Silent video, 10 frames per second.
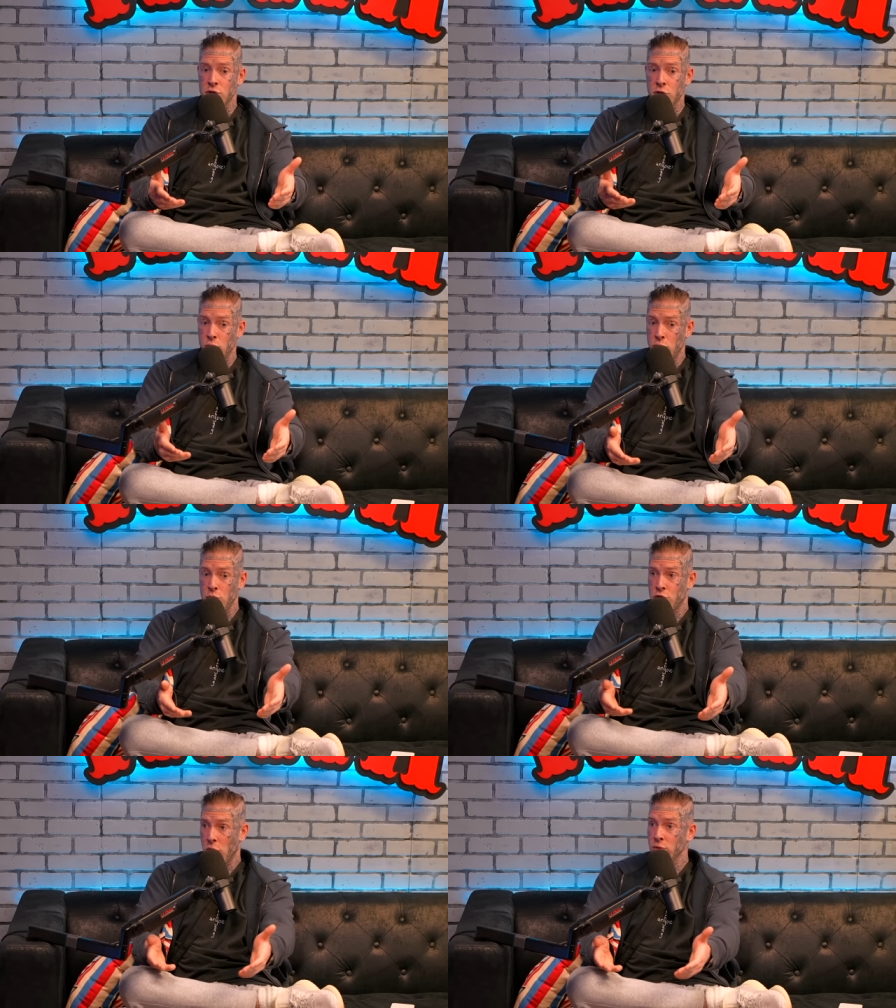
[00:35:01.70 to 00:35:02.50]
you you
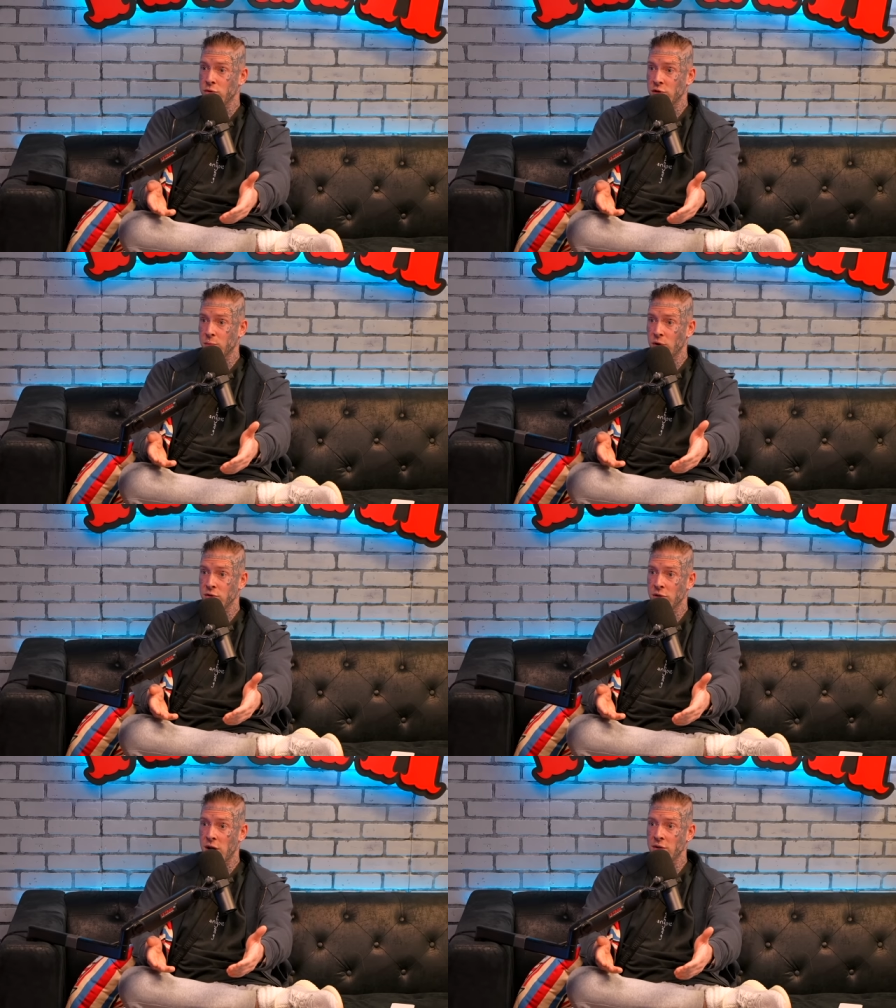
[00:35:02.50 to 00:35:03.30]
chose this
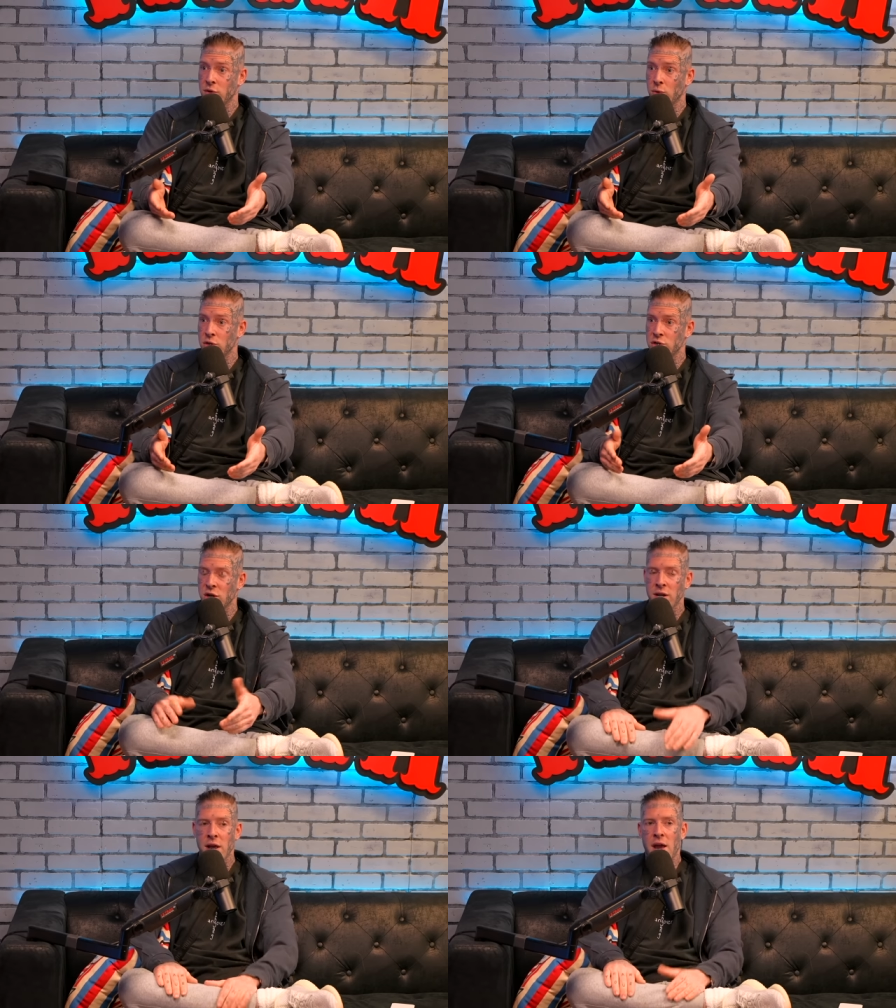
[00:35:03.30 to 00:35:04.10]
person, and it's going to
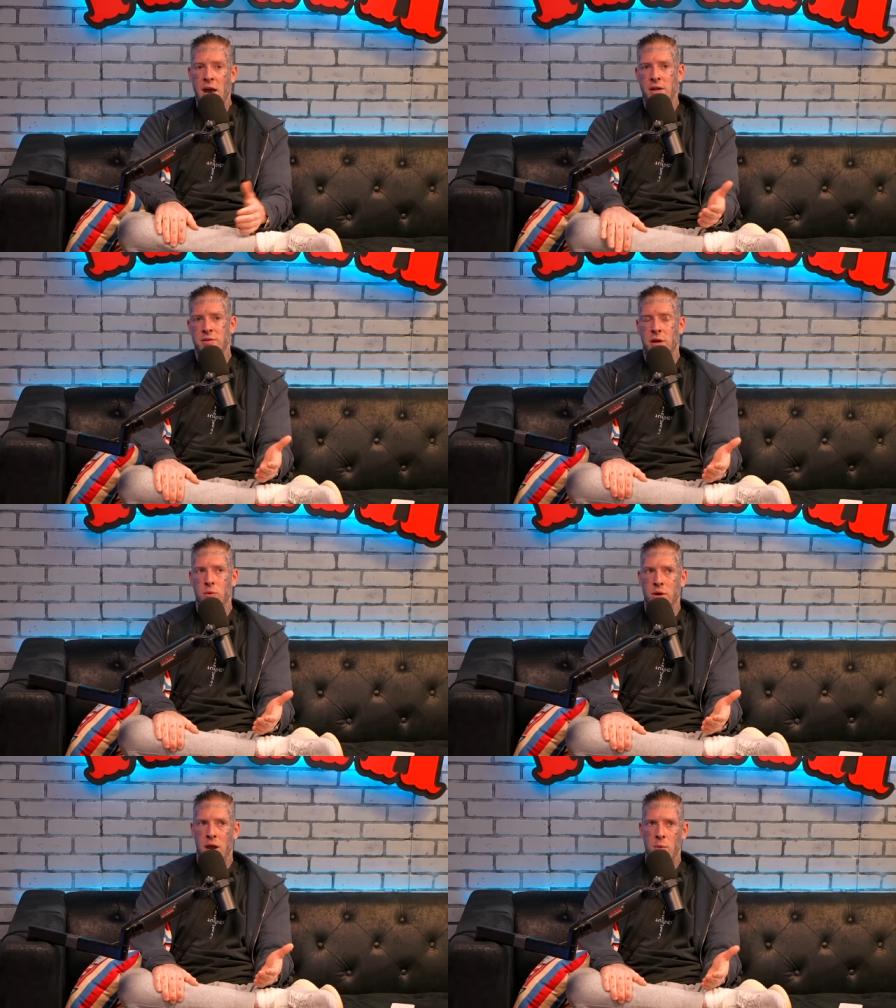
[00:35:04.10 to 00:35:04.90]
shit." And it's like,
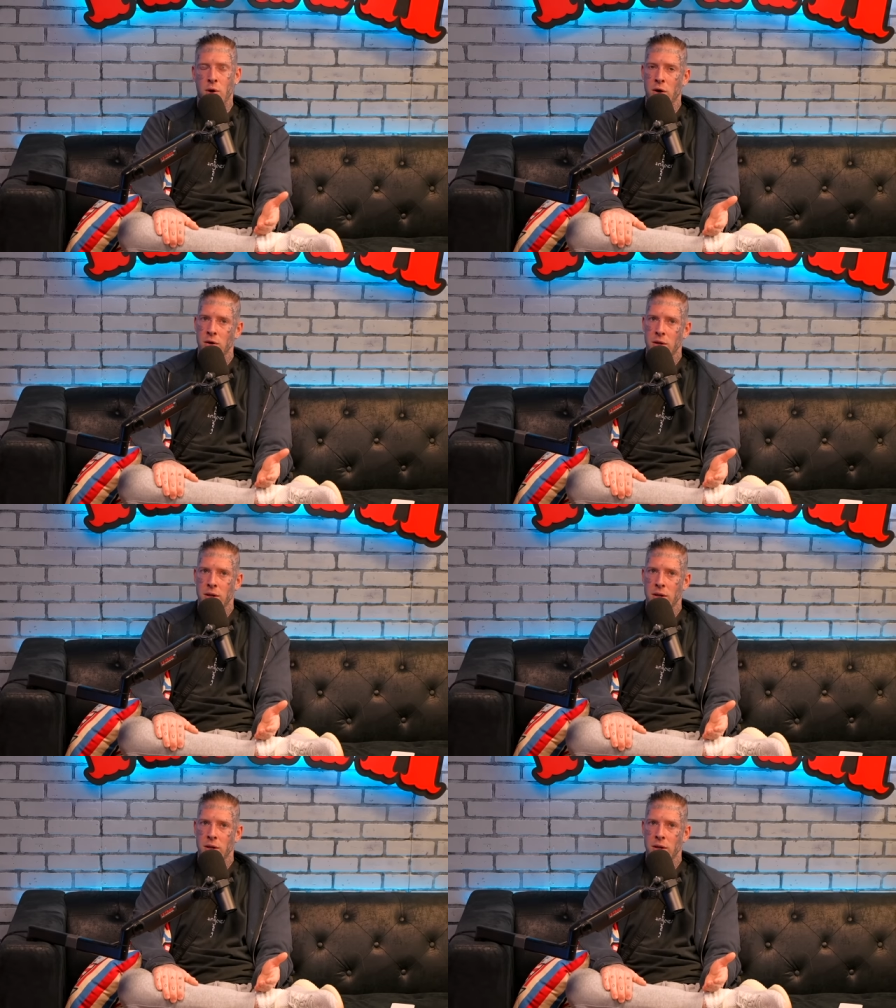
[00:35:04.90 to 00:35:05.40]
okay, well,